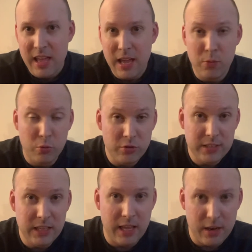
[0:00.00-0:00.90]
And we'll
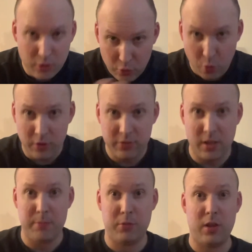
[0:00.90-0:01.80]
see. And of course,
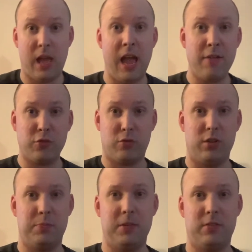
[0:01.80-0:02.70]
after
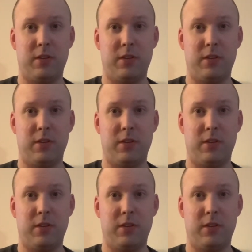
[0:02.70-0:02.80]
Christmas,